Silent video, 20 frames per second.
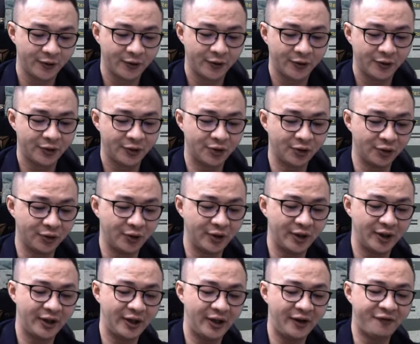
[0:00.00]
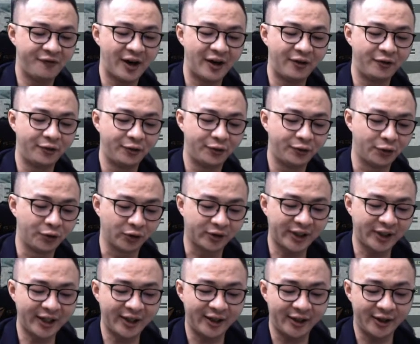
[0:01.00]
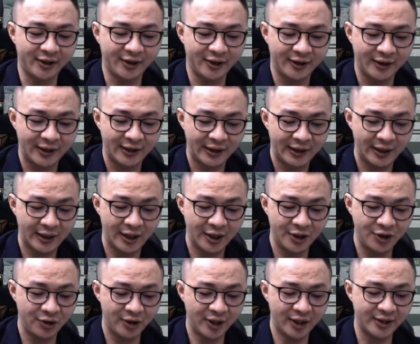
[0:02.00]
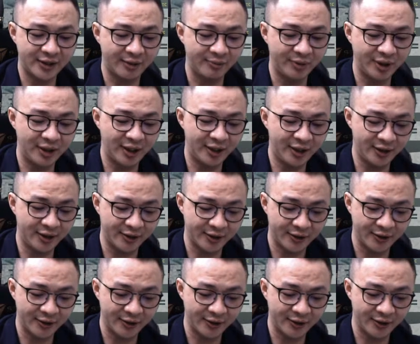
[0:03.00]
So if I rotate, I should get something like this.